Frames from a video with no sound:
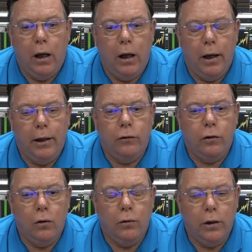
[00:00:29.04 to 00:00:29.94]
uh, and
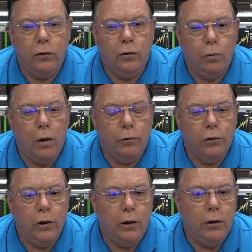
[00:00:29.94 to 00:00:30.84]
so this is what
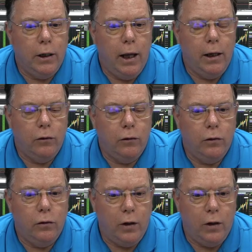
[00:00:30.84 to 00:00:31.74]
we're seeing seeing today is
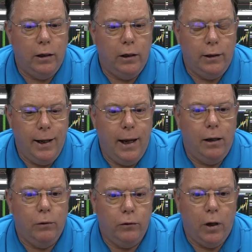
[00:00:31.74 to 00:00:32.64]
this second
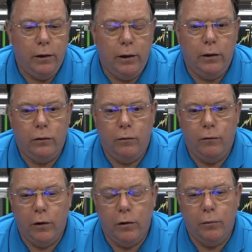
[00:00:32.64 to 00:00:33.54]
day, which I think is a
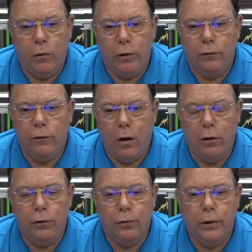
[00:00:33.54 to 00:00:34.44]
very important
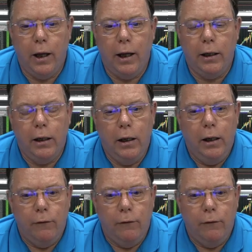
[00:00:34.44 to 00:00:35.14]
follow through day.